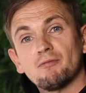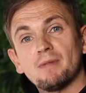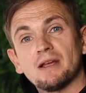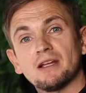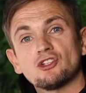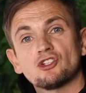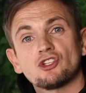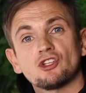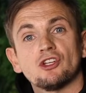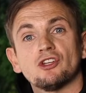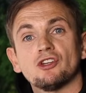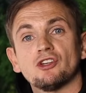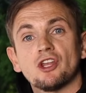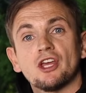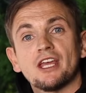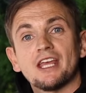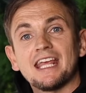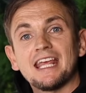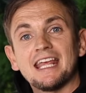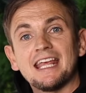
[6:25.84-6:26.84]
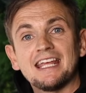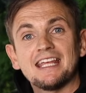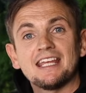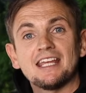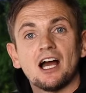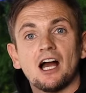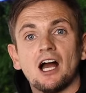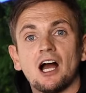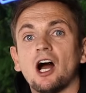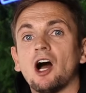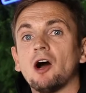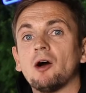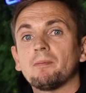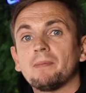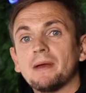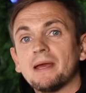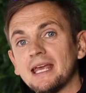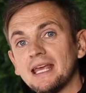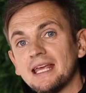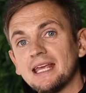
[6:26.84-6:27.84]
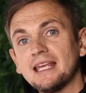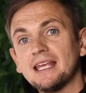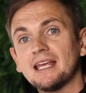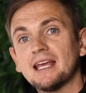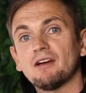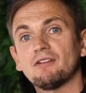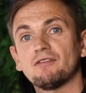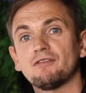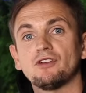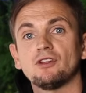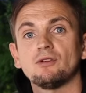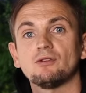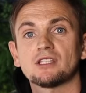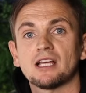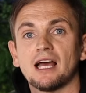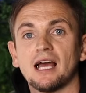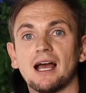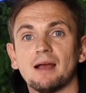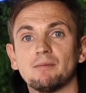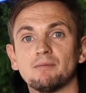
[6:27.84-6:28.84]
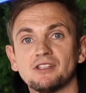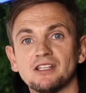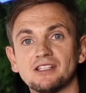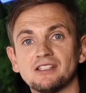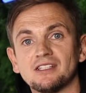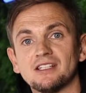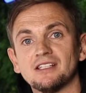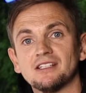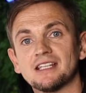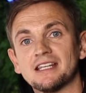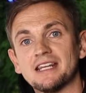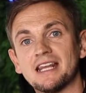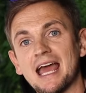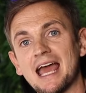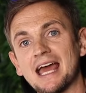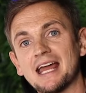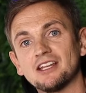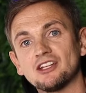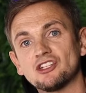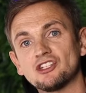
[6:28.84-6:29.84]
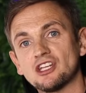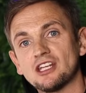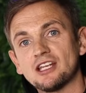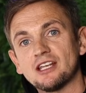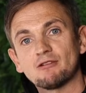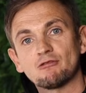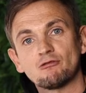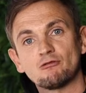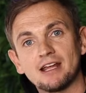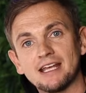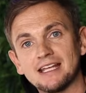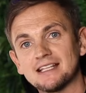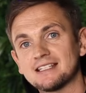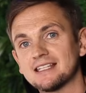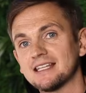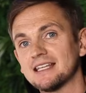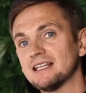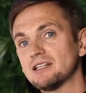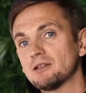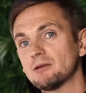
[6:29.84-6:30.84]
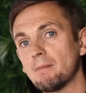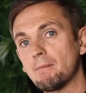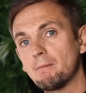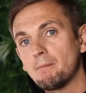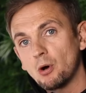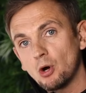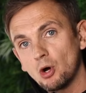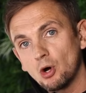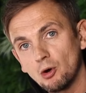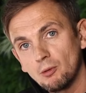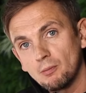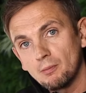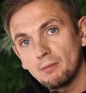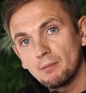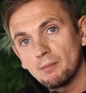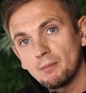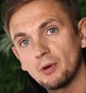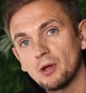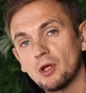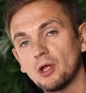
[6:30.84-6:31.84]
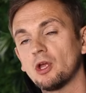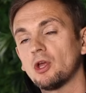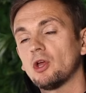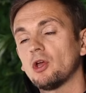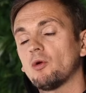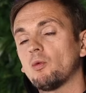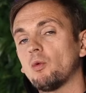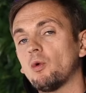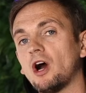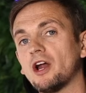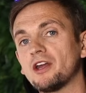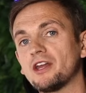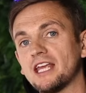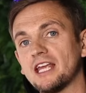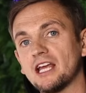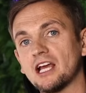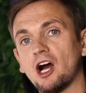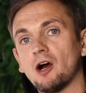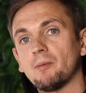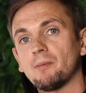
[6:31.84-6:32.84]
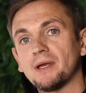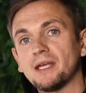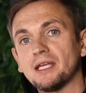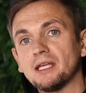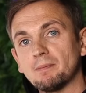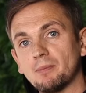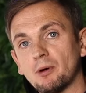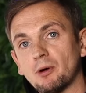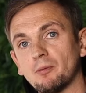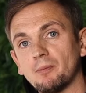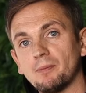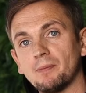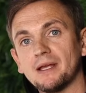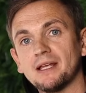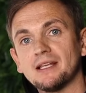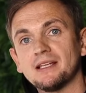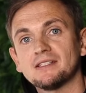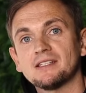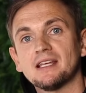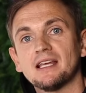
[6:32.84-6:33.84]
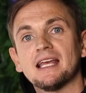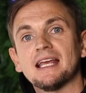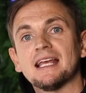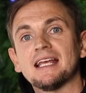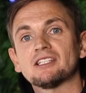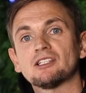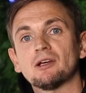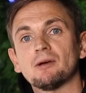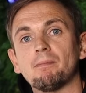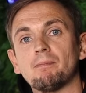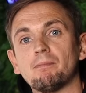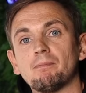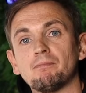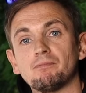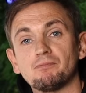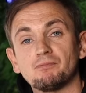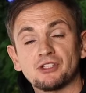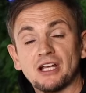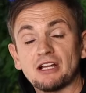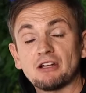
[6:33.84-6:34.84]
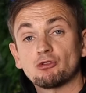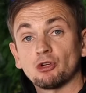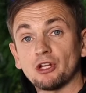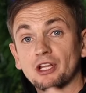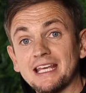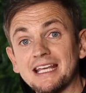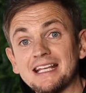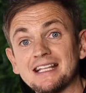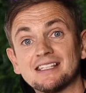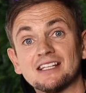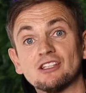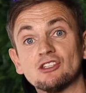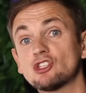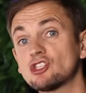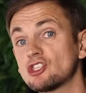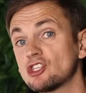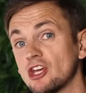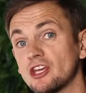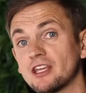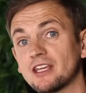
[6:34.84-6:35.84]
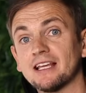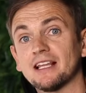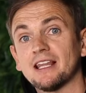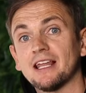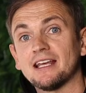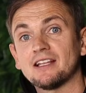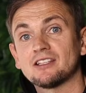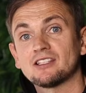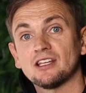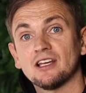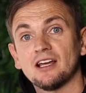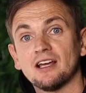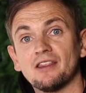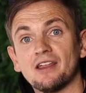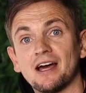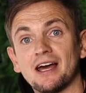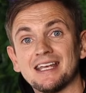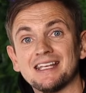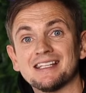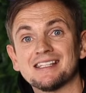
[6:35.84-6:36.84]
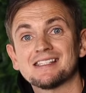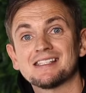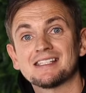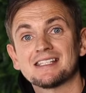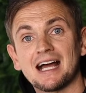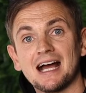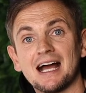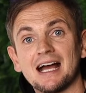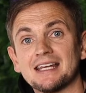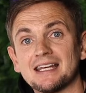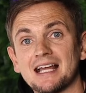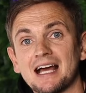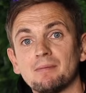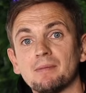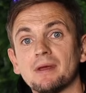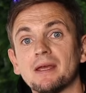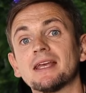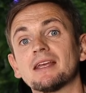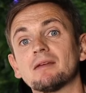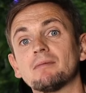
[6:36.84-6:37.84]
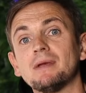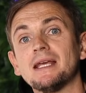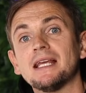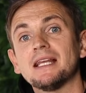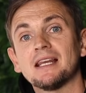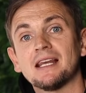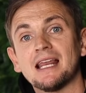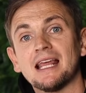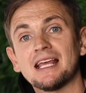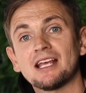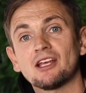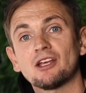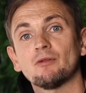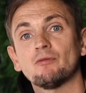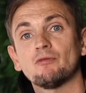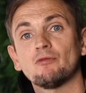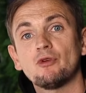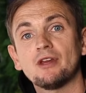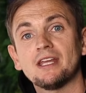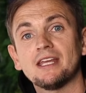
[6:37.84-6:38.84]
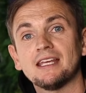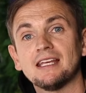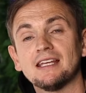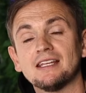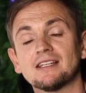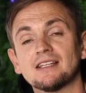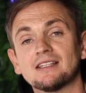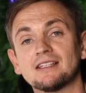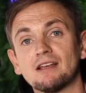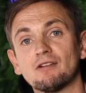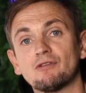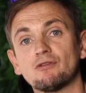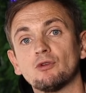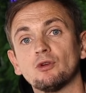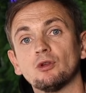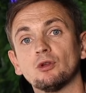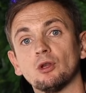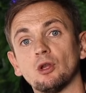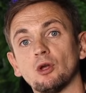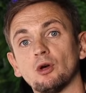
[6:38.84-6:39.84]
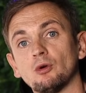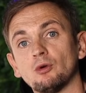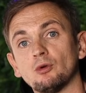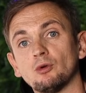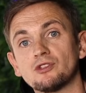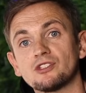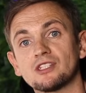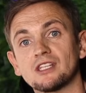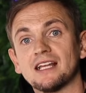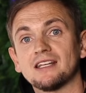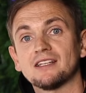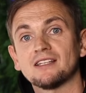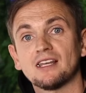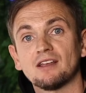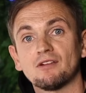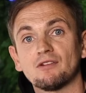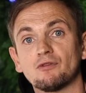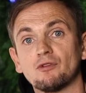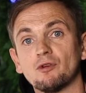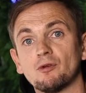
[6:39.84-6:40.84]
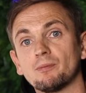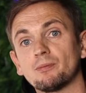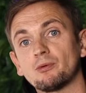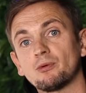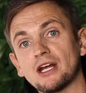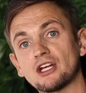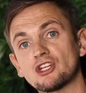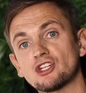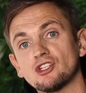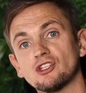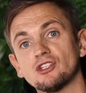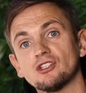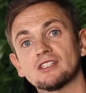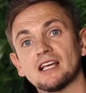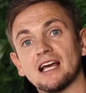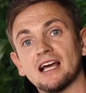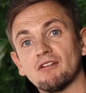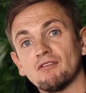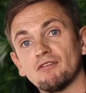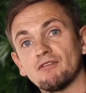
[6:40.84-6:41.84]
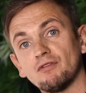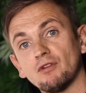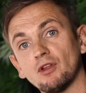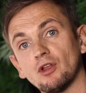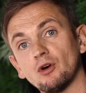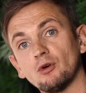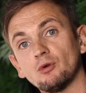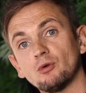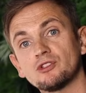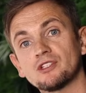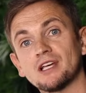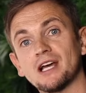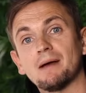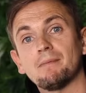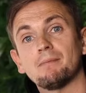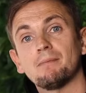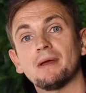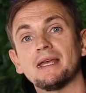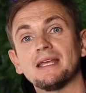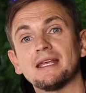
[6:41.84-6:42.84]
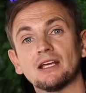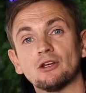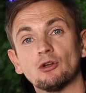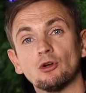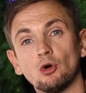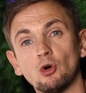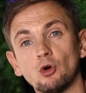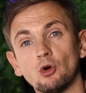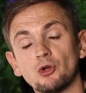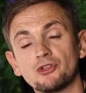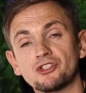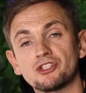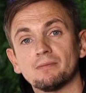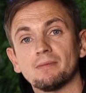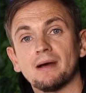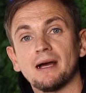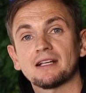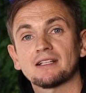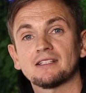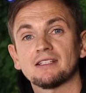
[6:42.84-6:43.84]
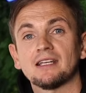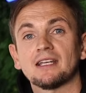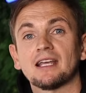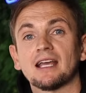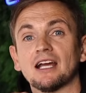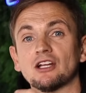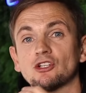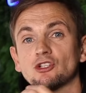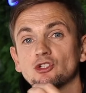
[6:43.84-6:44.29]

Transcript: I've mentioned E R P a few times. This is an energy rated pump. What an E R P pump is, is a central heating circulator that is dynamic, meaning it can read different loads and different pressures and flows and make an automatic